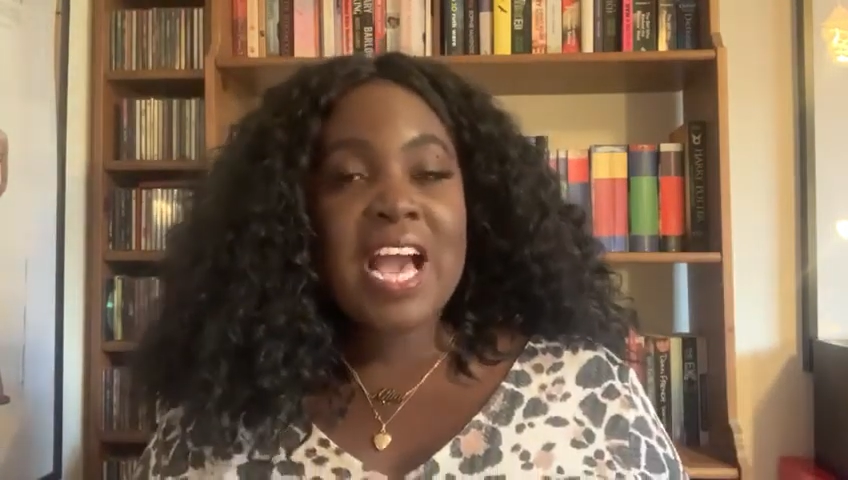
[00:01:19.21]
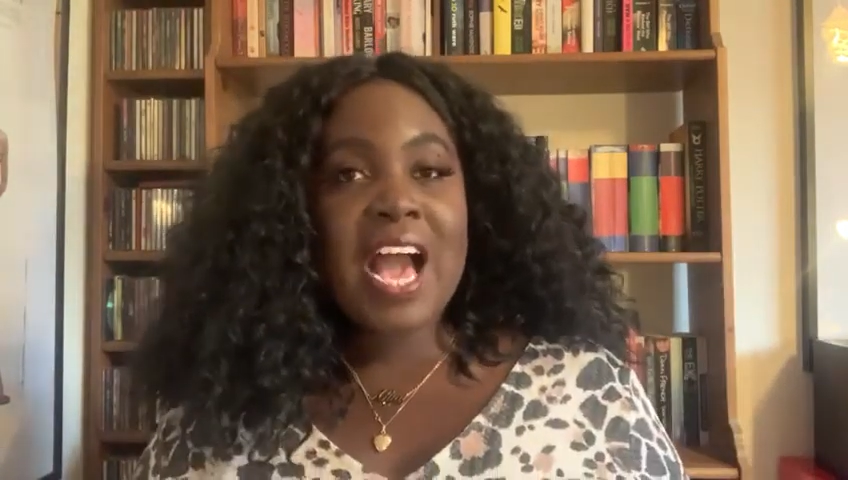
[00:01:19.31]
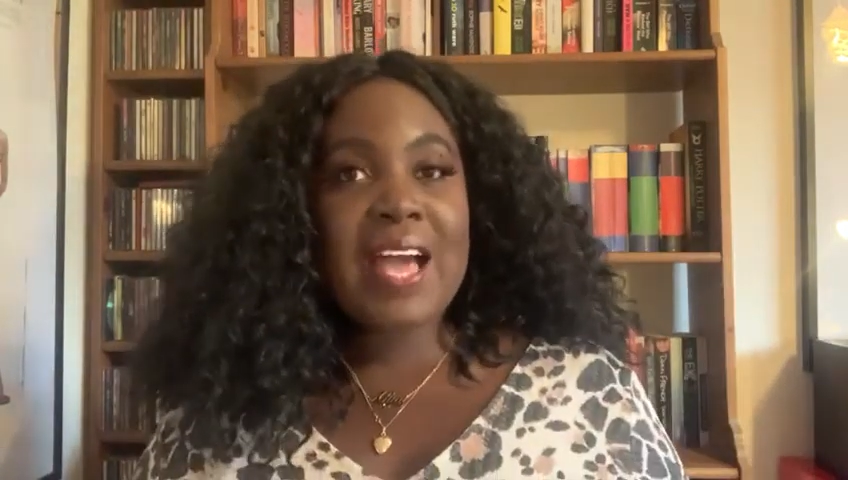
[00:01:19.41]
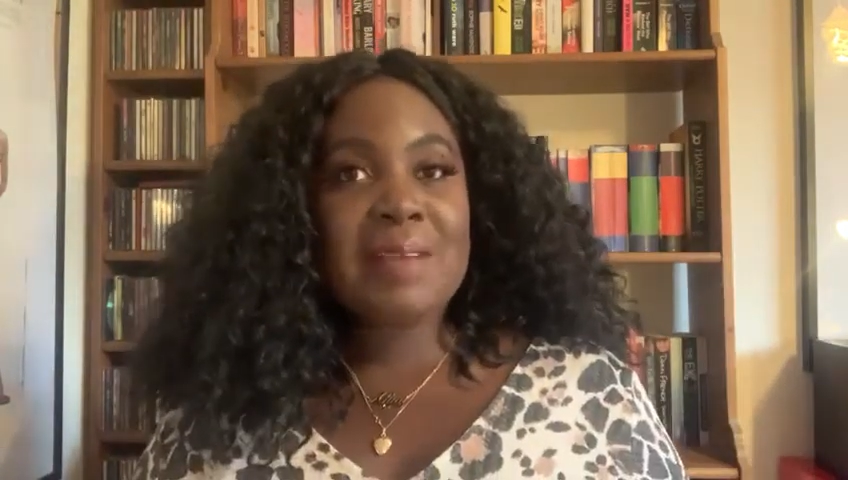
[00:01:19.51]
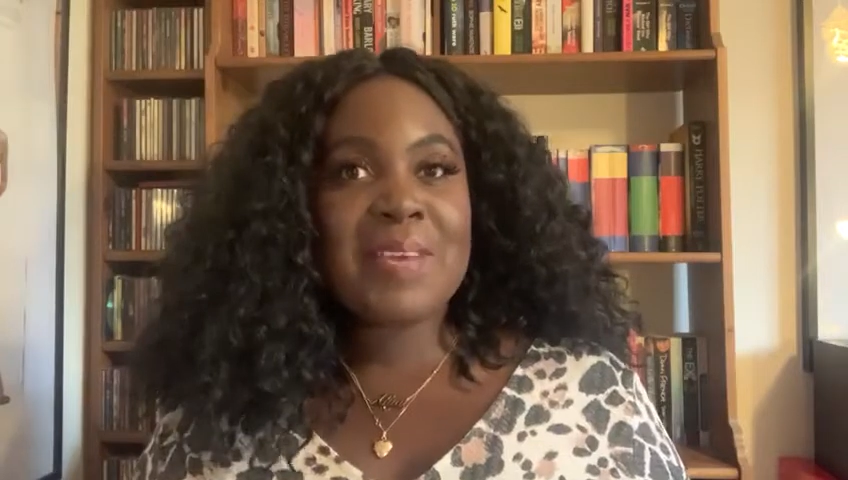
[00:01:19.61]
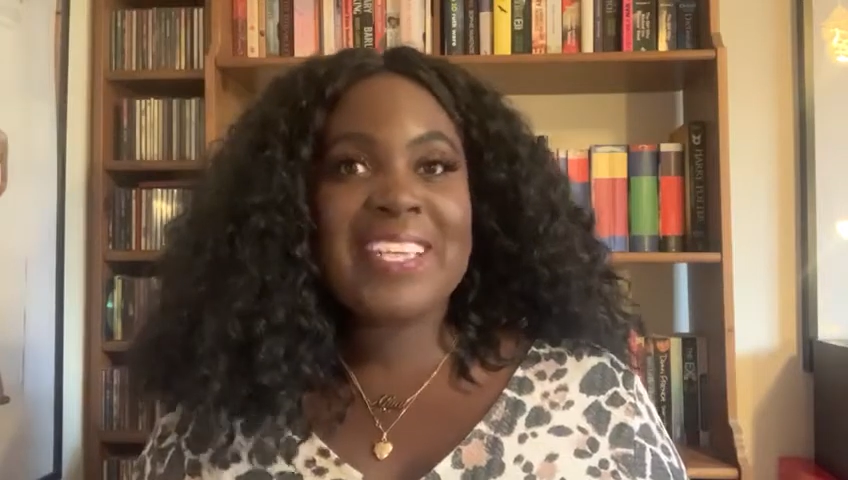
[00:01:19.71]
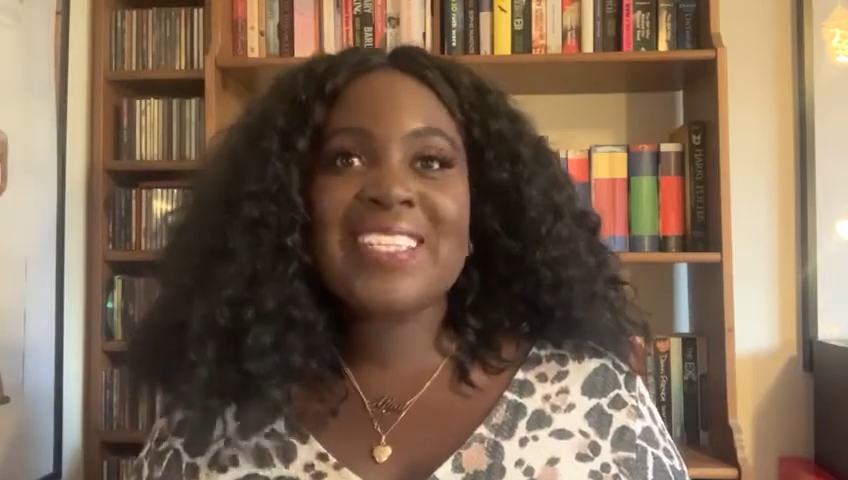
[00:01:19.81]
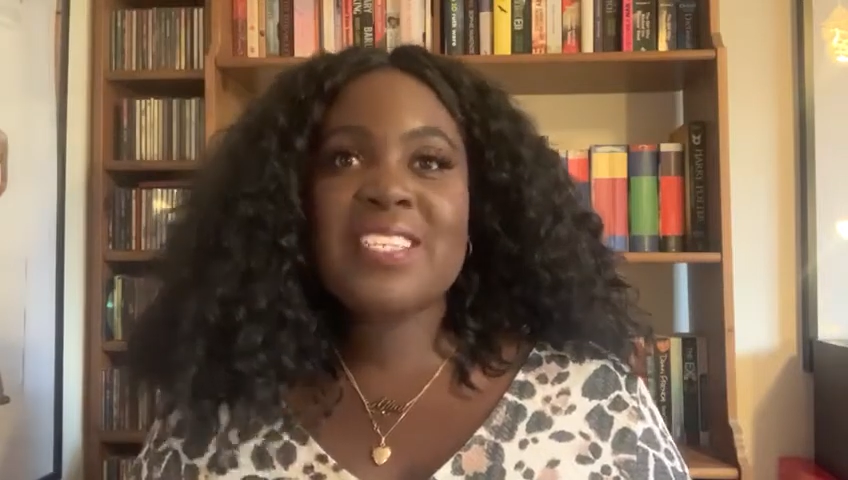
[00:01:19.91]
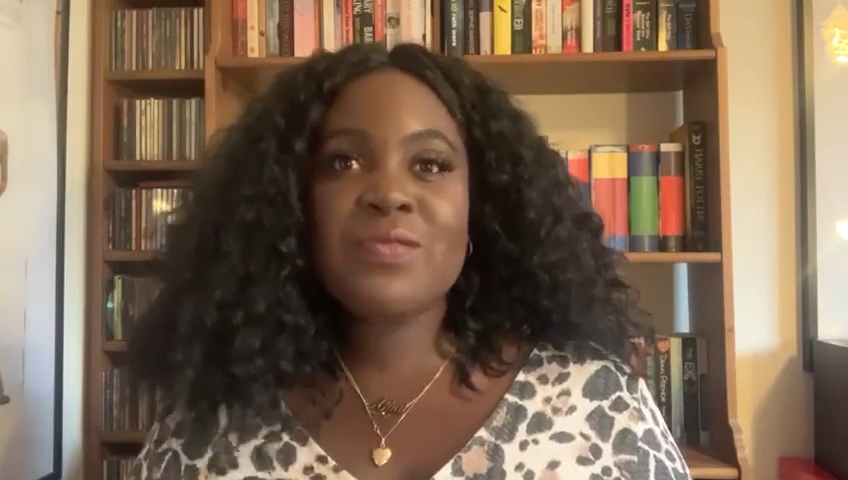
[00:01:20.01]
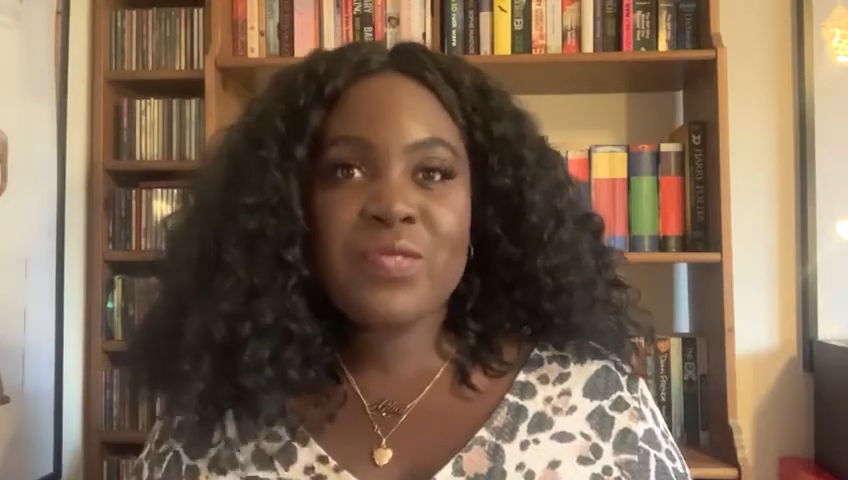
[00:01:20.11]
And
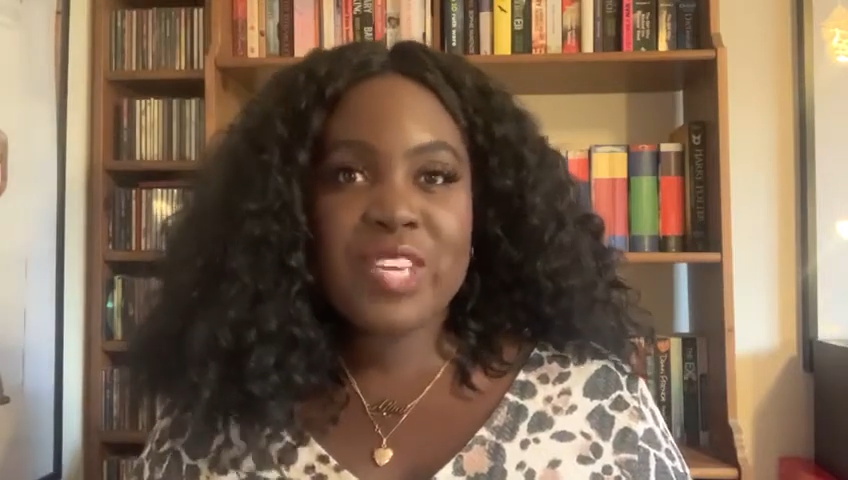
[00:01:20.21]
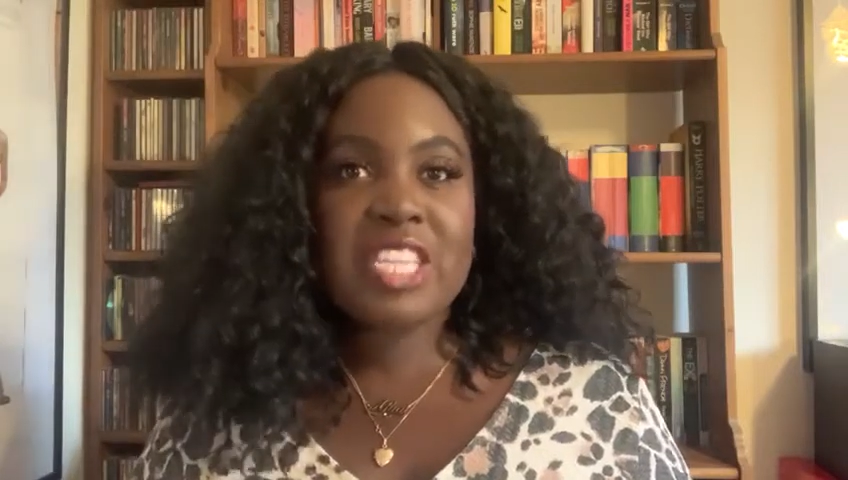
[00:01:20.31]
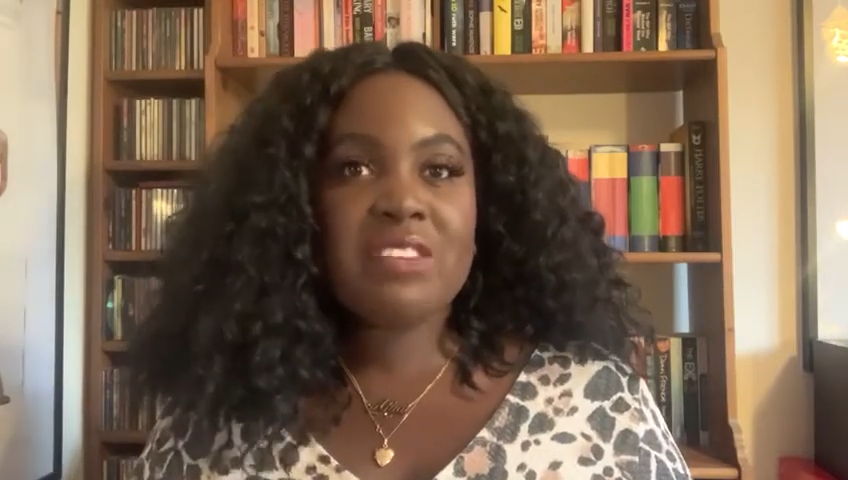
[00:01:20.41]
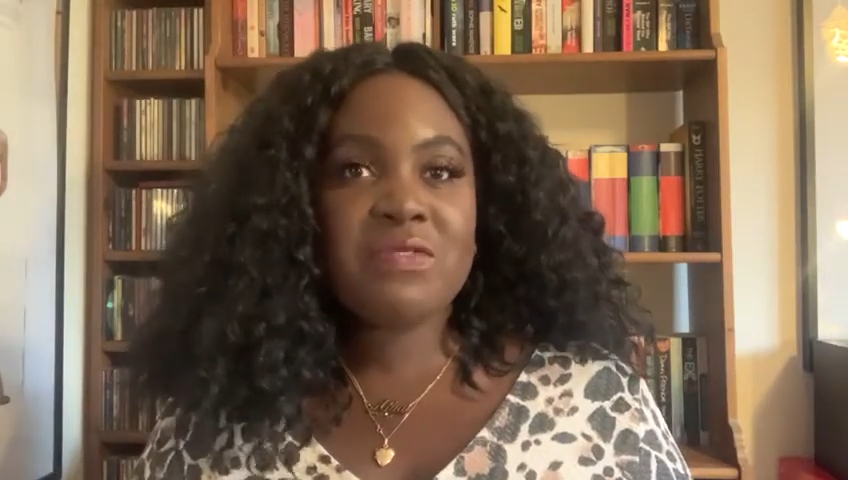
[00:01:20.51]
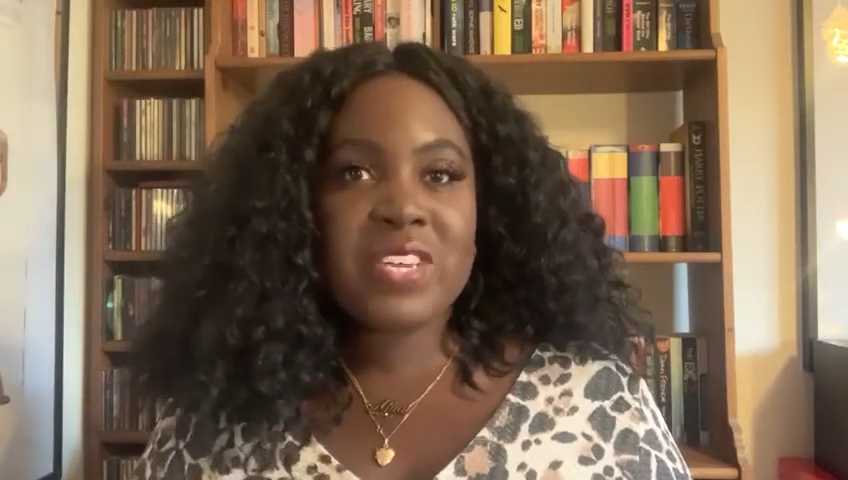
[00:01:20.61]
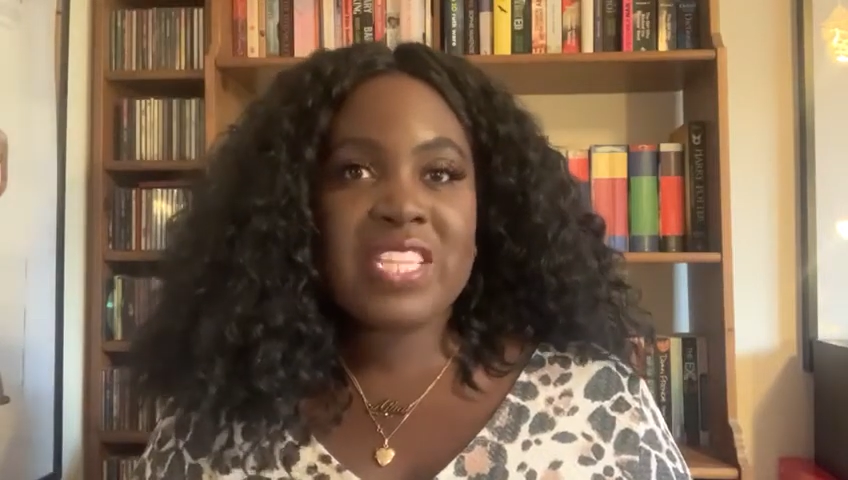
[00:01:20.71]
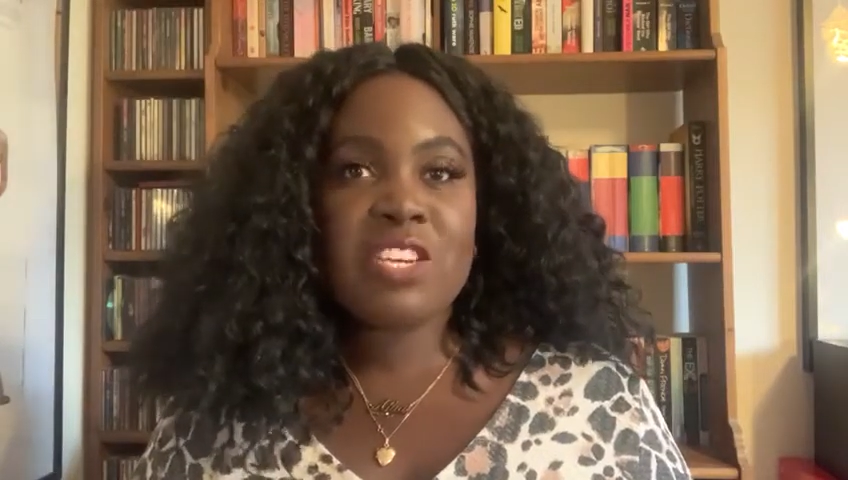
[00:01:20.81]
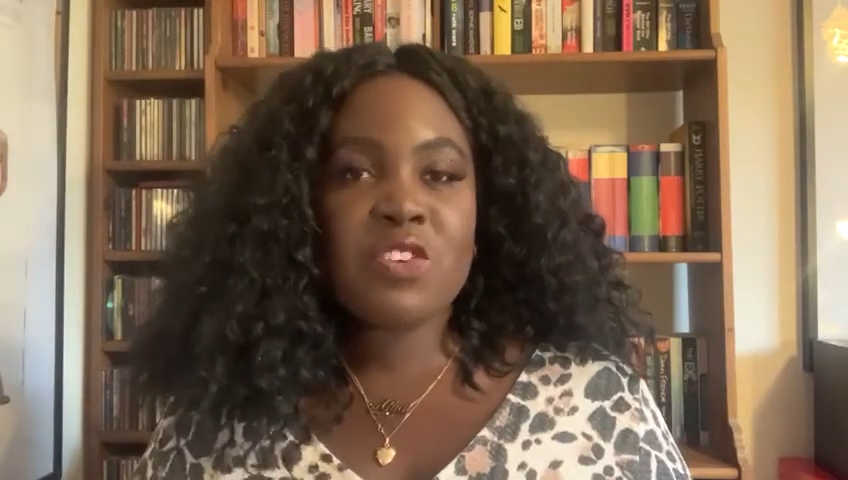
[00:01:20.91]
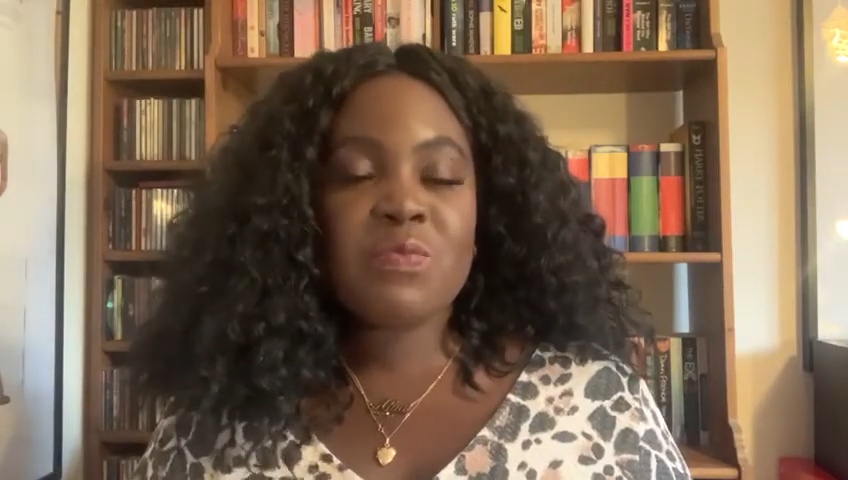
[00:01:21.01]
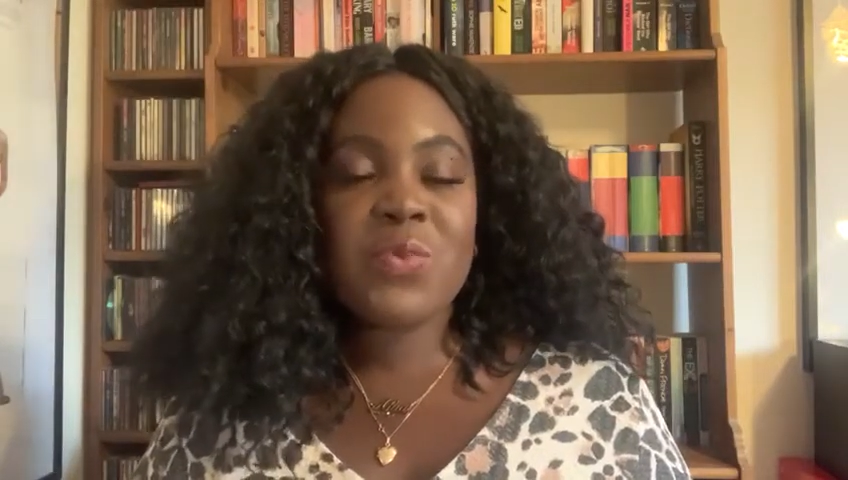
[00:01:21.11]
it's a really, really
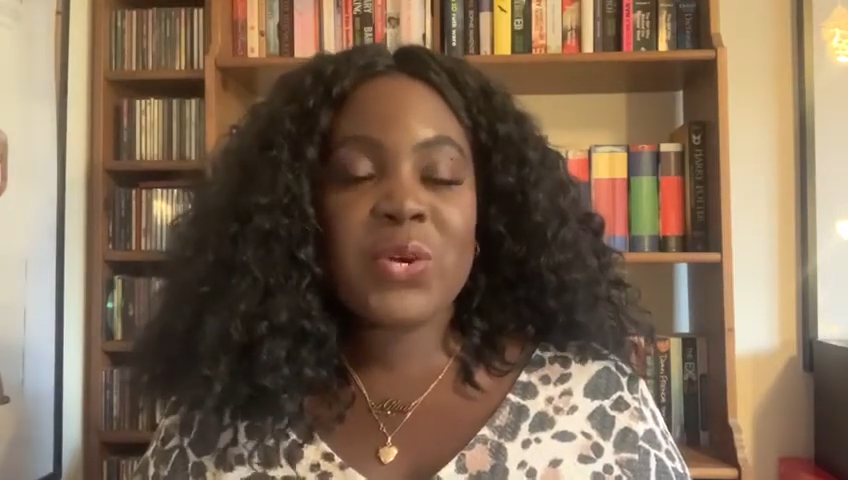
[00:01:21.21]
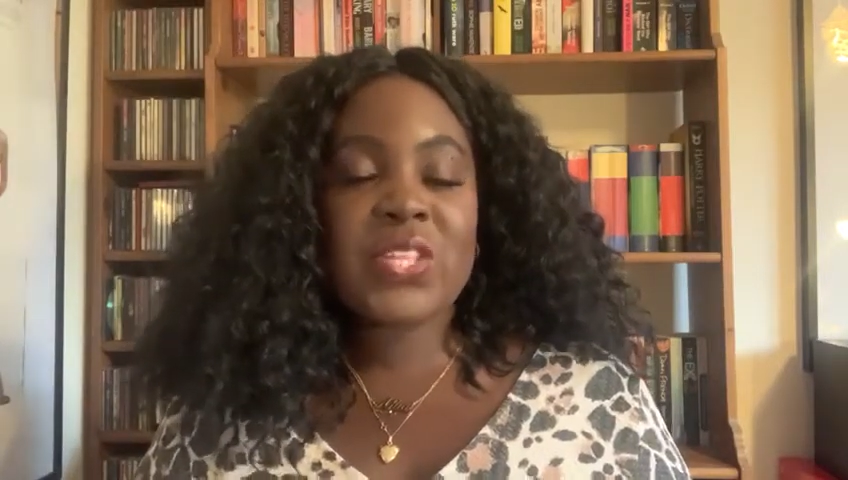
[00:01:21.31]
good book.